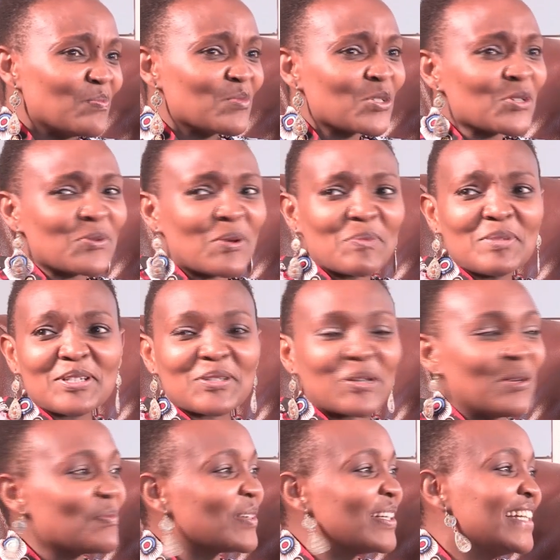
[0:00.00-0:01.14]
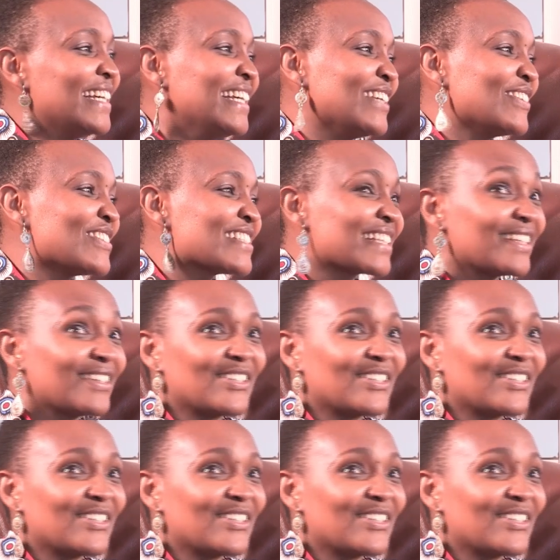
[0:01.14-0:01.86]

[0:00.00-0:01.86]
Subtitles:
Mtoto wa Bishop. He was